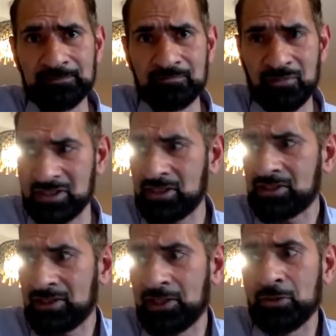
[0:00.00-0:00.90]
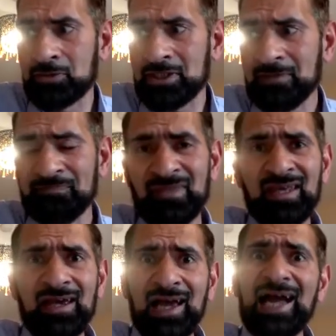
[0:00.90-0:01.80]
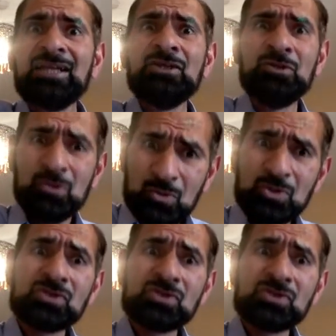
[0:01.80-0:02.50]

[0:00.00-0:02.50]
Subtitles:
precision they're using, and use